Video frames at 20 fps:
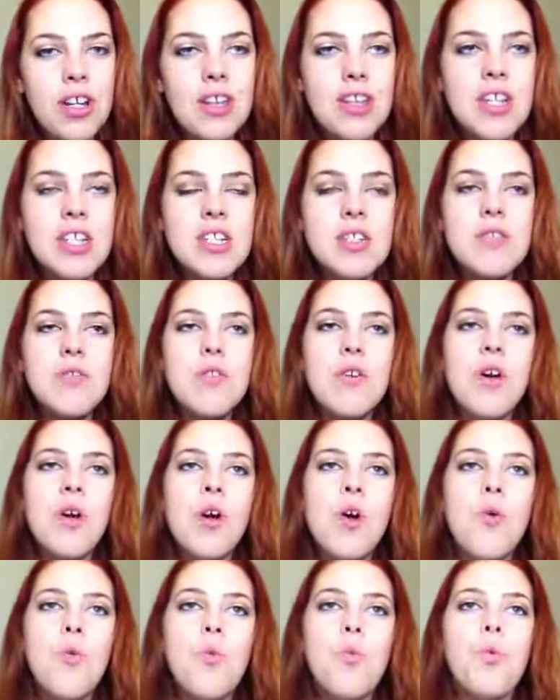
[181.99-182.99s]
This
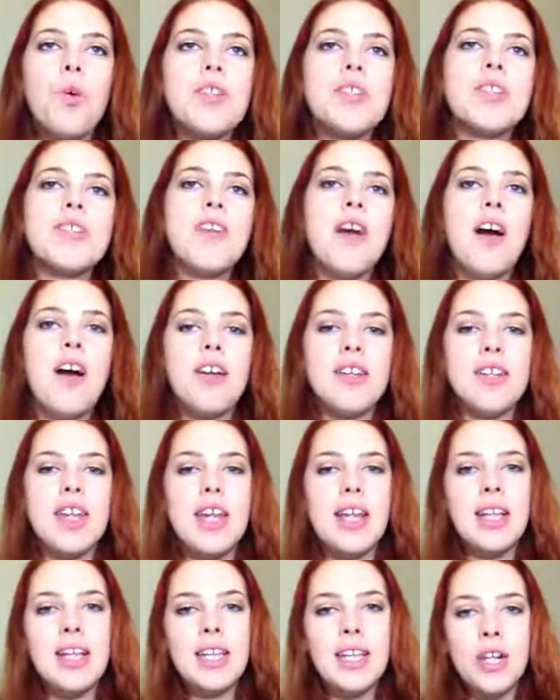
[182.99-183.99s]
was not
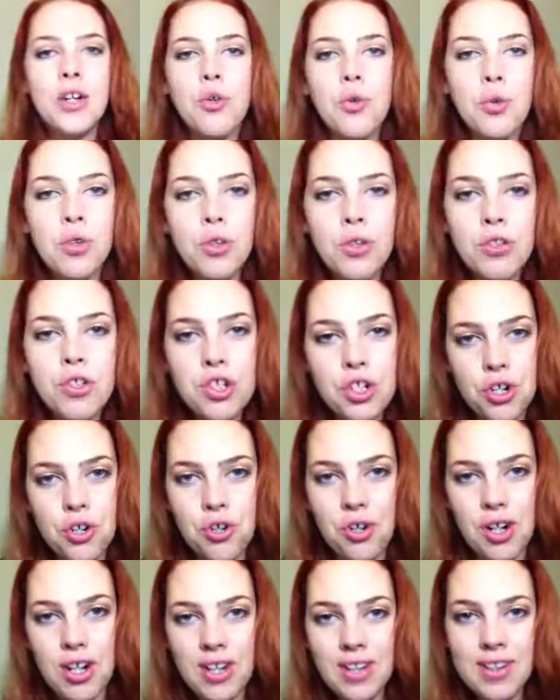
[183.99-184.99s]
a literal
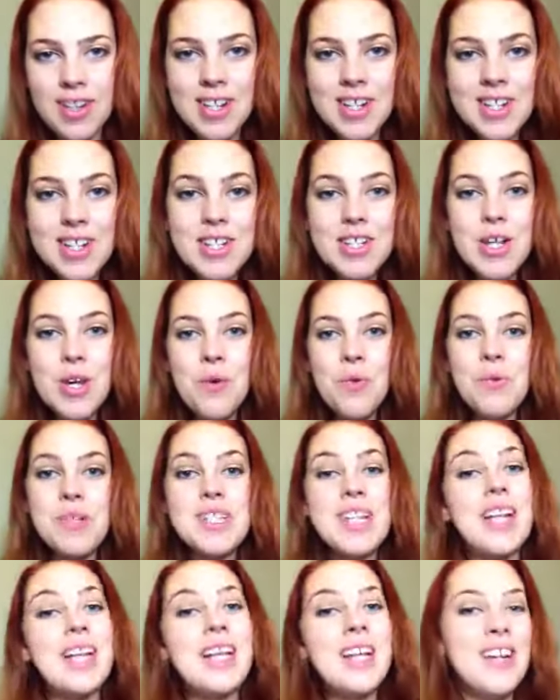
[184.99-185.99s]
journey. This
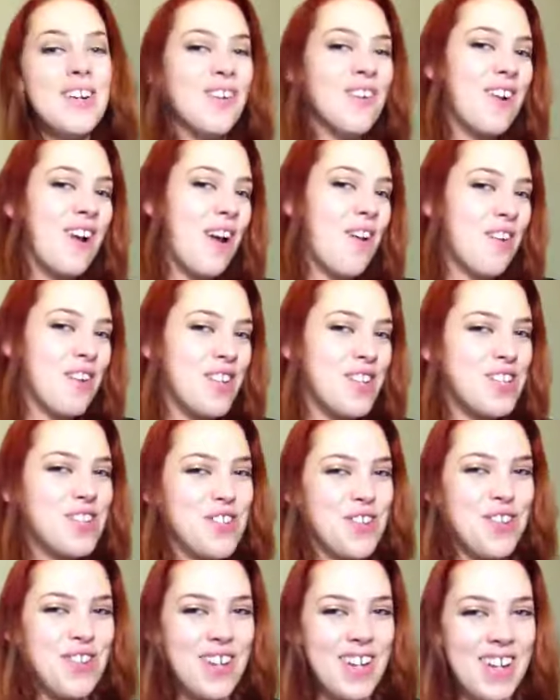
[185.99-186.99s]
was a literary
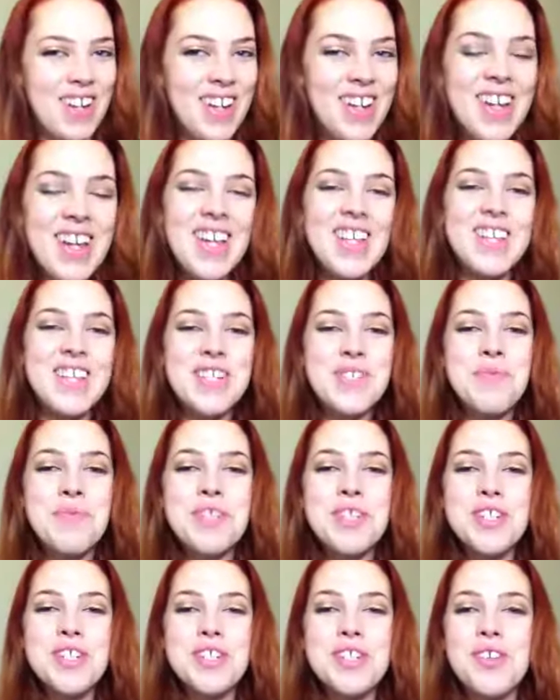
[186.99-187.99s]
journey. This
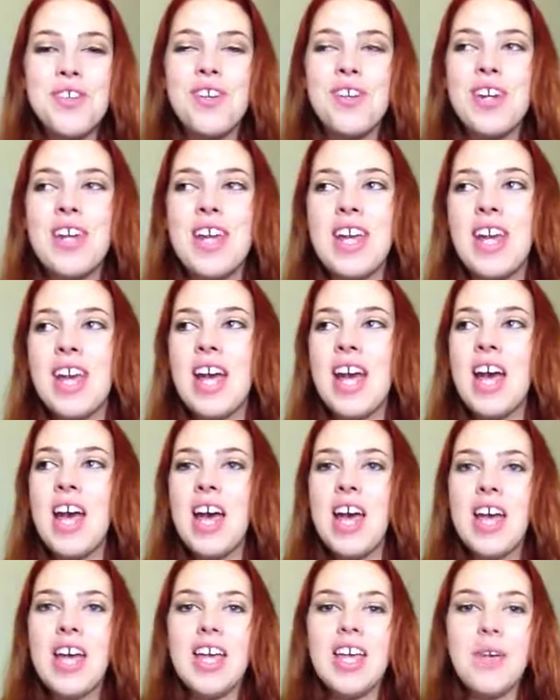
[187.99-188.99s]
was a journey
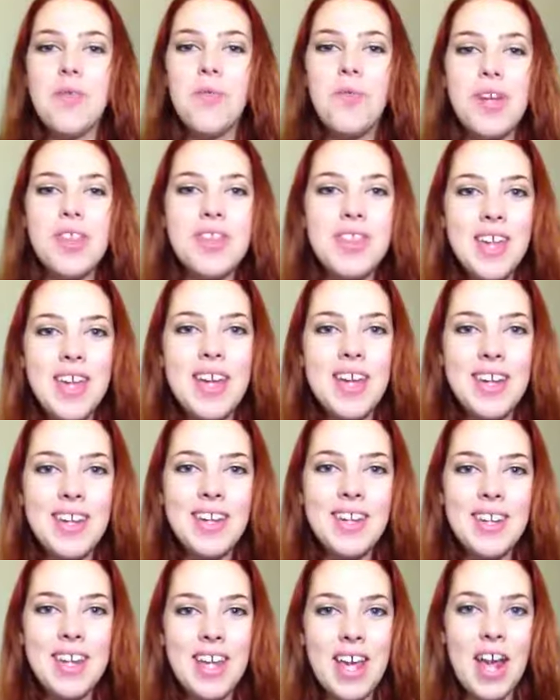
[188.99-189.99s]

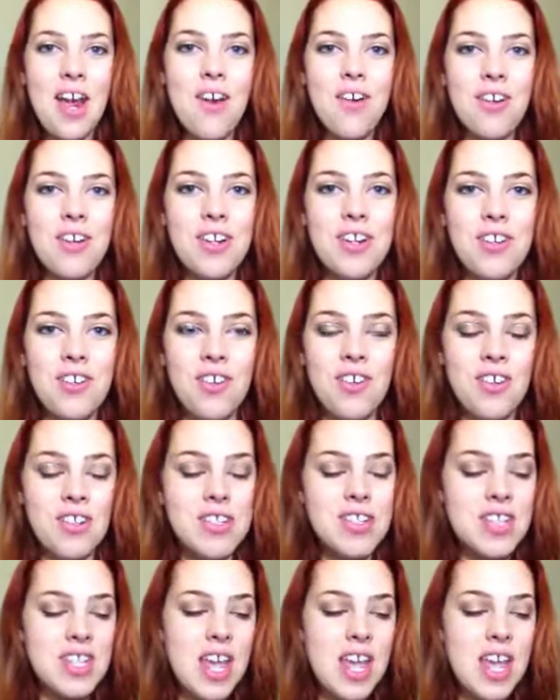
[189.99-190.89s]
within the characters.